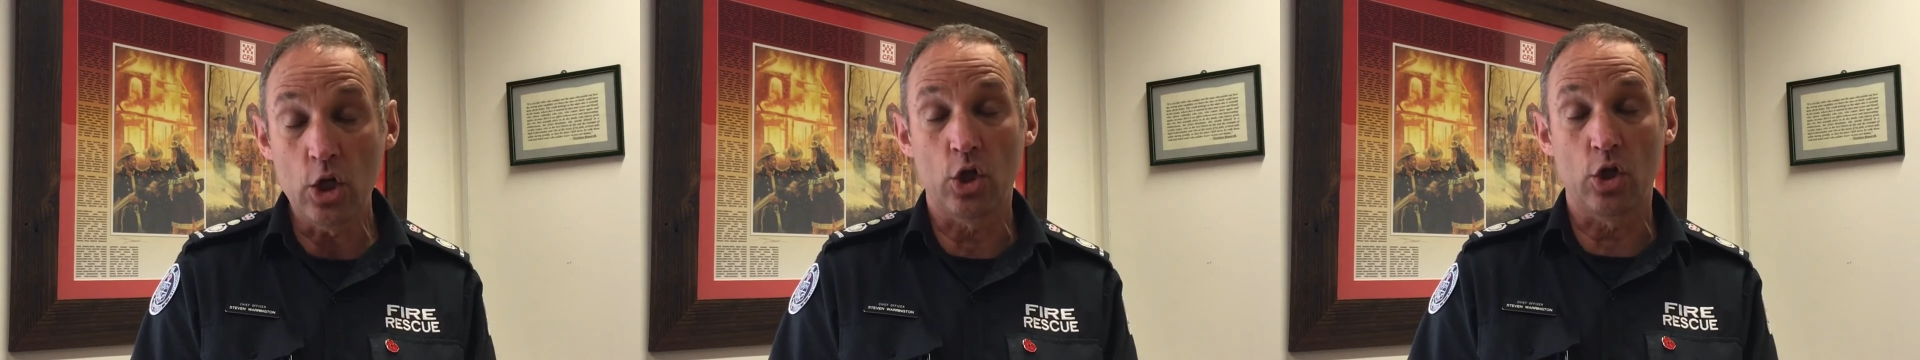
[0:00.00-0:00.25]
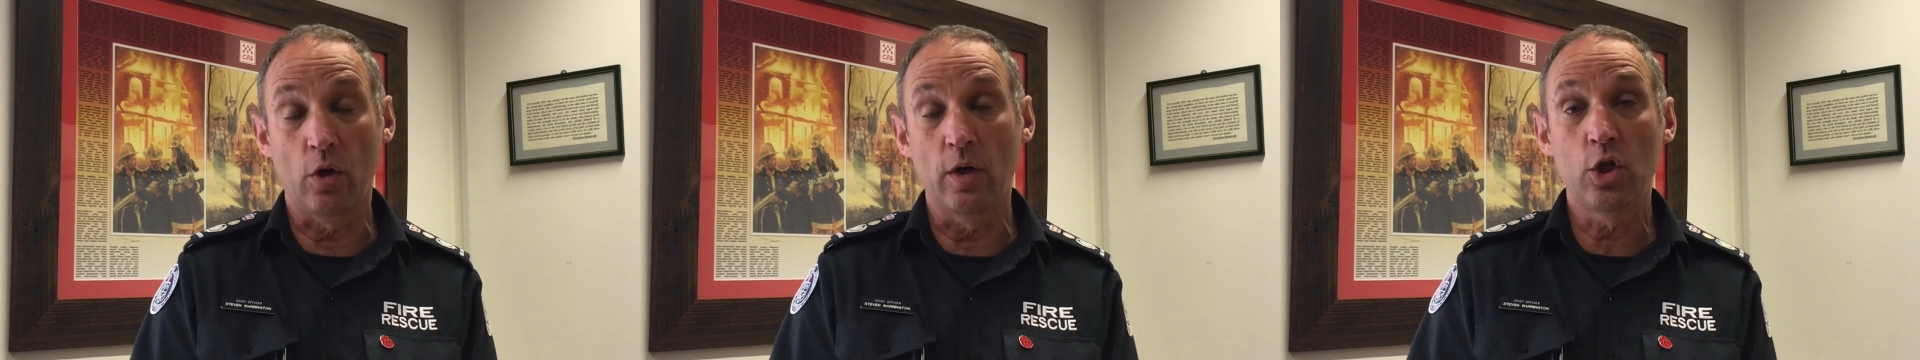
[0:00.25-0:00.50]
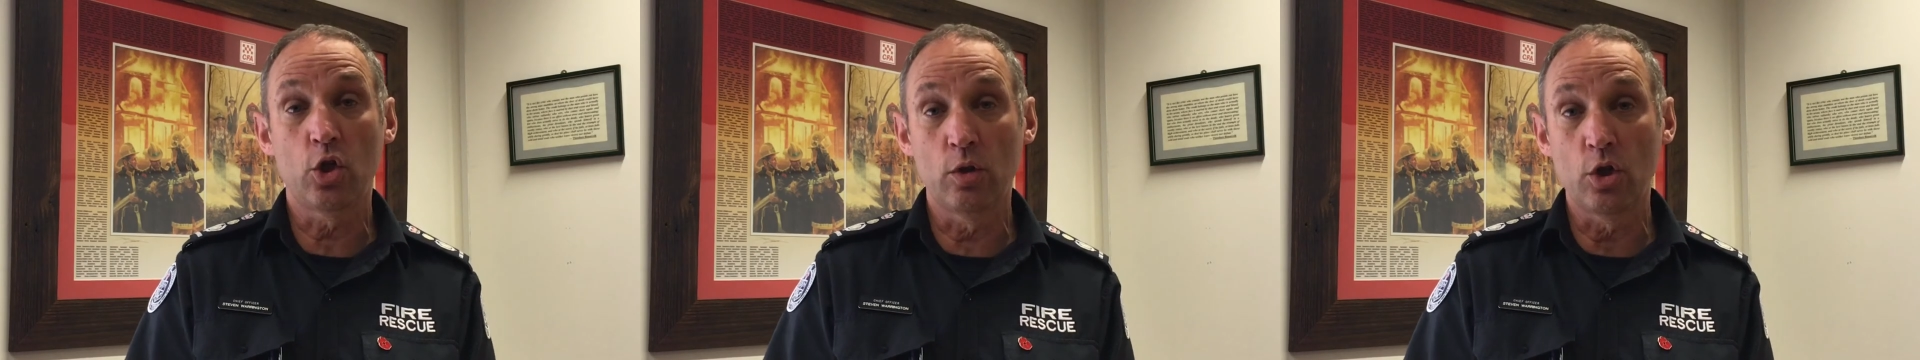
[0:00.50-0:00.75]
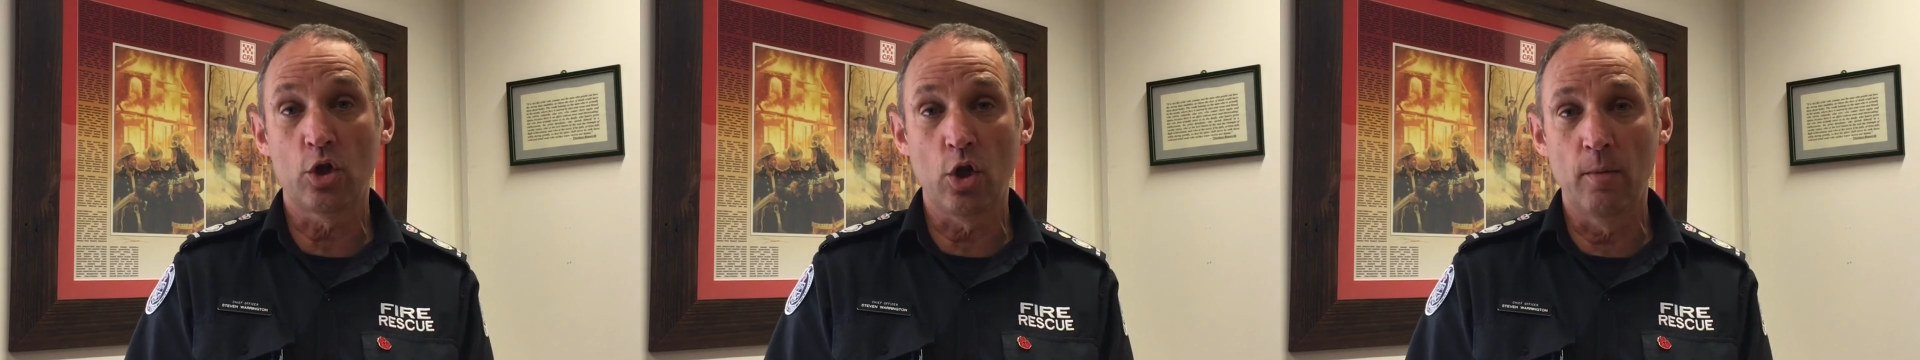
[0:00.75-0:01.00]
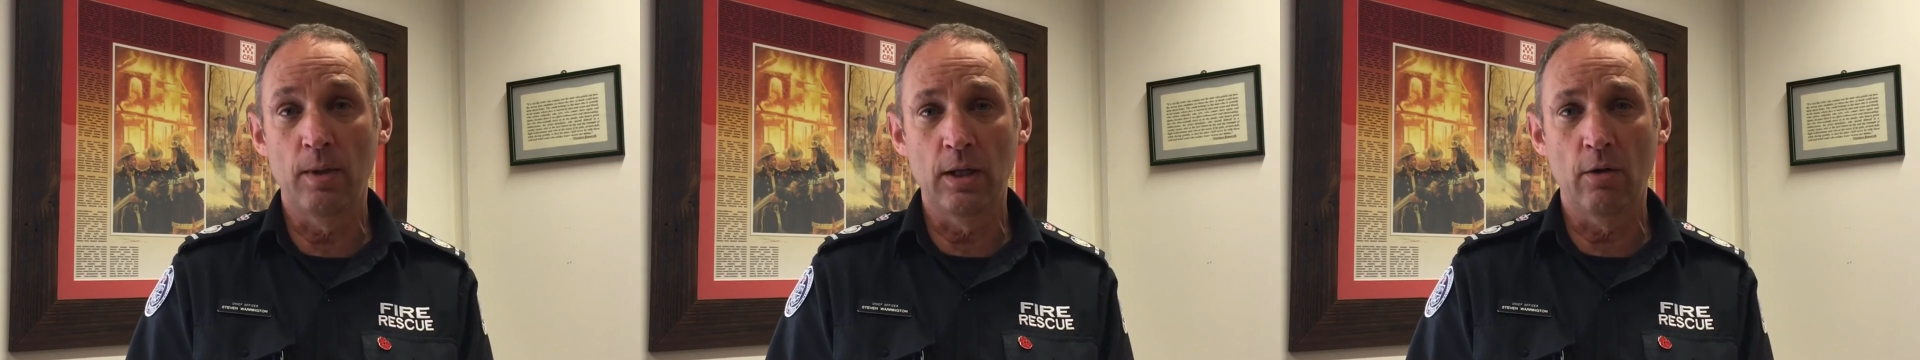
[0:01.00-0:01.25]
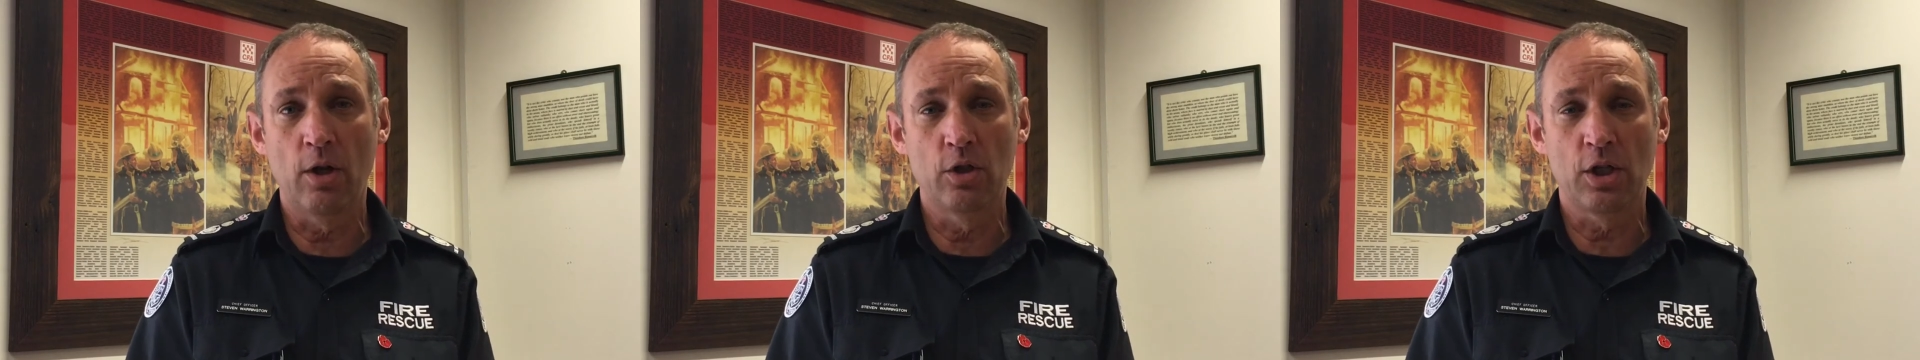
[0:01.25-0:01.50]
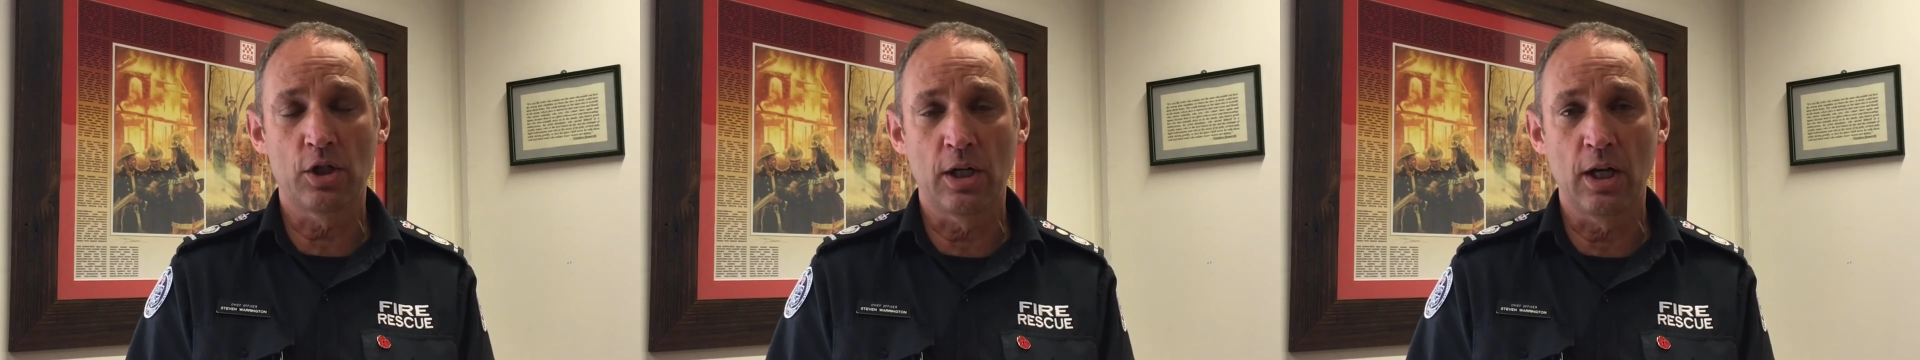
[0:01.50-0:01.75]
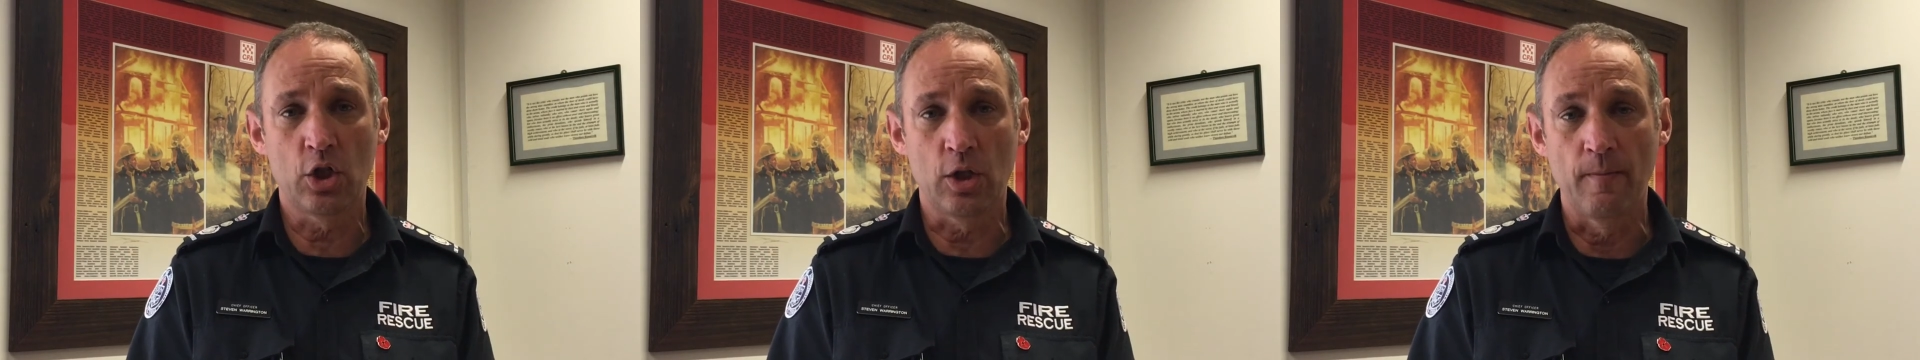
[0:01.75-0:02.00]
should determine their own
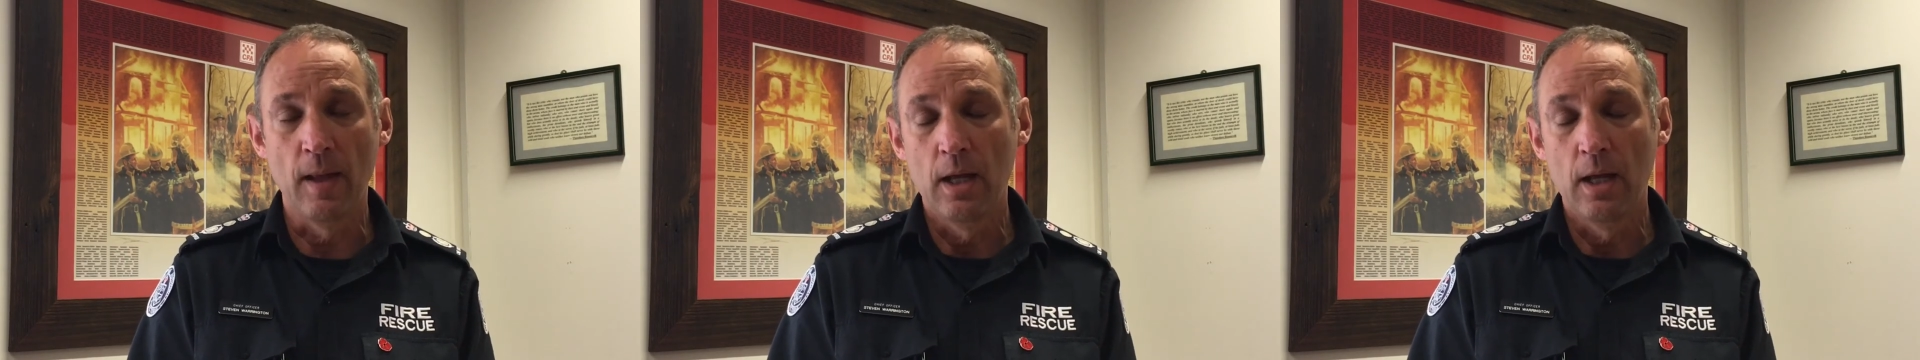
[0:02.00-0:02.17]
destination.